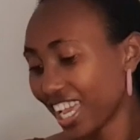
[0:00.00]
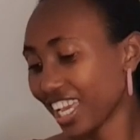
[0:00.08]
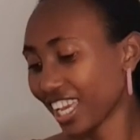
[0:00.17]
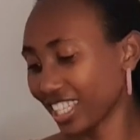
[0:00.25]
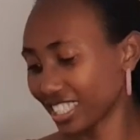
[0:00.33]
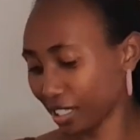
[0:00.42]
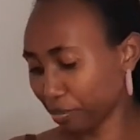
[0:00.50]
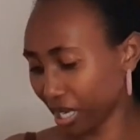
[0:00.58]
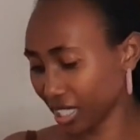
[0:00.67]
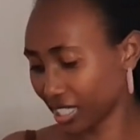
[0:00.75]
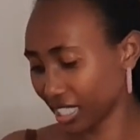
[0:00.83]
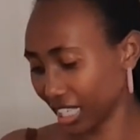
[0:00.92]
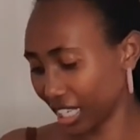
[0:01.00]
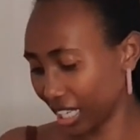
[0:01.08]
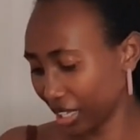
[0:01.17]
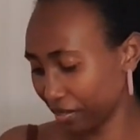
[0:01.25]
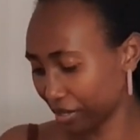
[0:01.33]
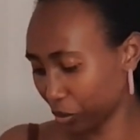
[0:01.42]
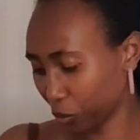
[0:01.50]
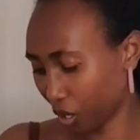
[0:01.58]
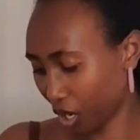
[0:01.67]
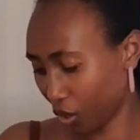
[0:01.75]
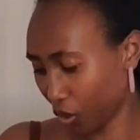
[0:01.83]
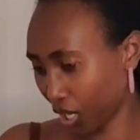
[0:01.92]
Ketepa tea leaves were
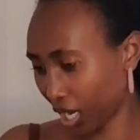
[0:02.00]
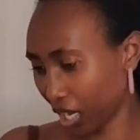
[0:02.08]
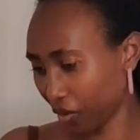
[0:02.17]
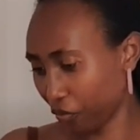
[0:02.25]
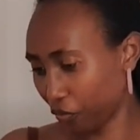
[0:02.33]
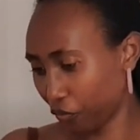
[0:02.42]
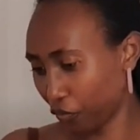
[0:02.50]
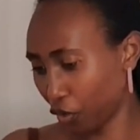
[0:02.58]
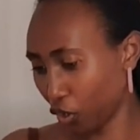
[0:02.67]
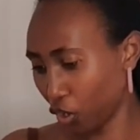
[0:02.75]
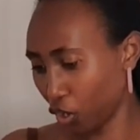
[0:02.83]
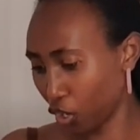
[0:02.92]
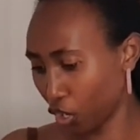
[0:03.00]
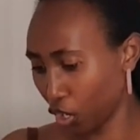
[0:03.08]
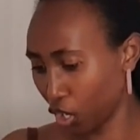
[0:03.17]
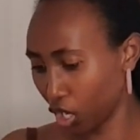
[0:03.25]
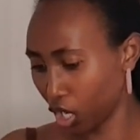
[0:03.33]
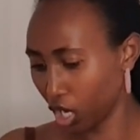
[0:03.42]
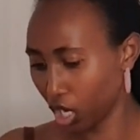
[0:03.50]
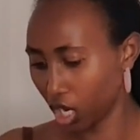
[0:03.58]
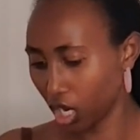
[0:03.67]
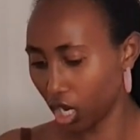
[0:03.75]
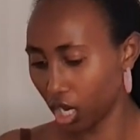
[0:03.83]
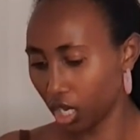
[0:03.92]
going for,
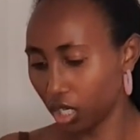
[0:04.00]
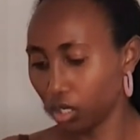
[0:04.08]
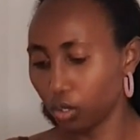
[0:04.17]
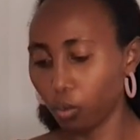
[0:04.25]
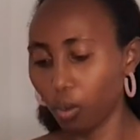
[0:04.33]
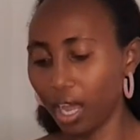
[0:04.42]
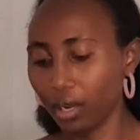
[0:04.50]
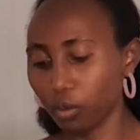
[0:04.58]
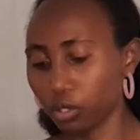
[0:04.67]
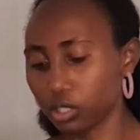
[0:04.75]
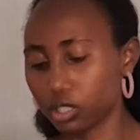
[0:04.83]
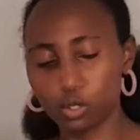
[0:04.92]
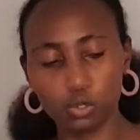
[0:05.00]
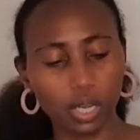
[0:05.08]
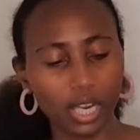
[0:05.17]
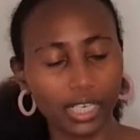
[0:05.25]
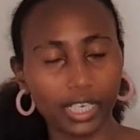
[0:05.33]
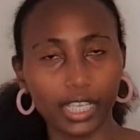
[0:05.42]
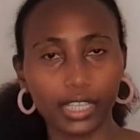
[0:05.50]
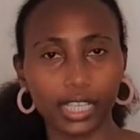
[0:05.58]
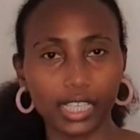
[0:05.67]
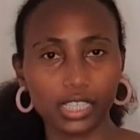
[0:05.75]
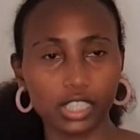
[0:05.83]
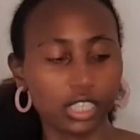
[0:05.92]
one was
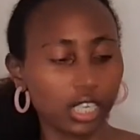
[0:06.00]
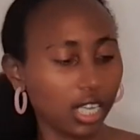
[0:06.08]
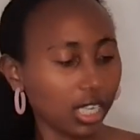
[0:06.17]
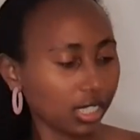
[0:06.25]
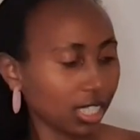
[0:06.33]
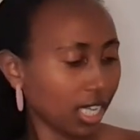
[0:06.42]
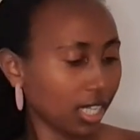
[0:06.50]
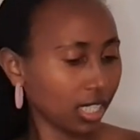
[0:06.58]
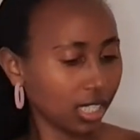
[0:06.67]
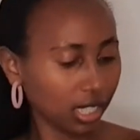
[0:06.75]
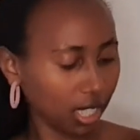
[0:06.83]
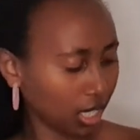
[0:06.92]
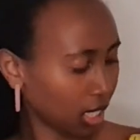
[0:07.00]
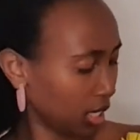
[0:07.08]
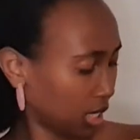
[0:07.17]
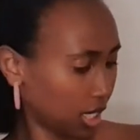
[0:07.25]
230 shillings, and this is